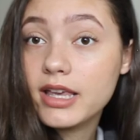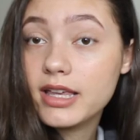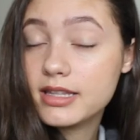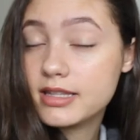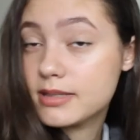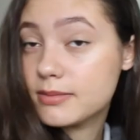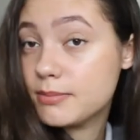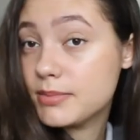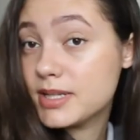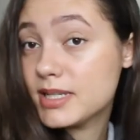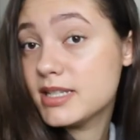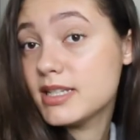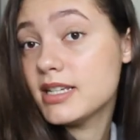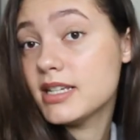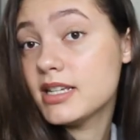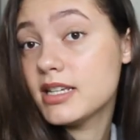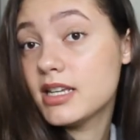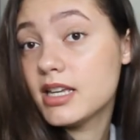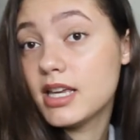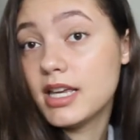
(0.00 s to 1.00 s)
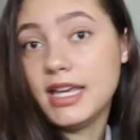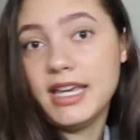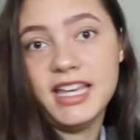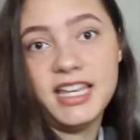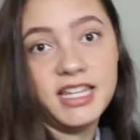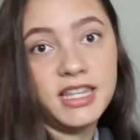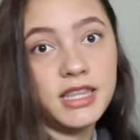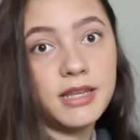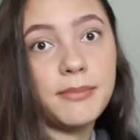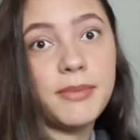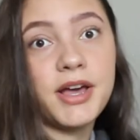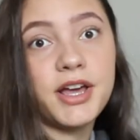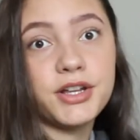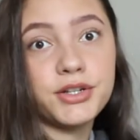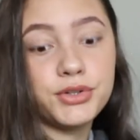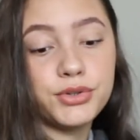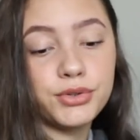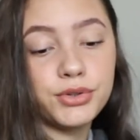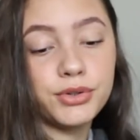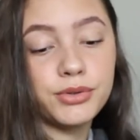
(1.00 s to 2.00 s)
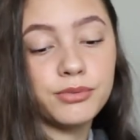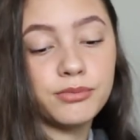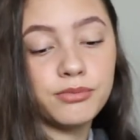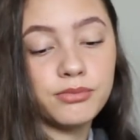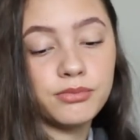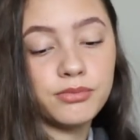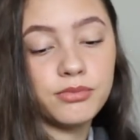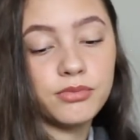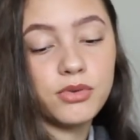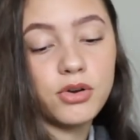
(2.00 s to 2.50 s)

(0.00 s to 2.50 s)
gets busy in the bedroom.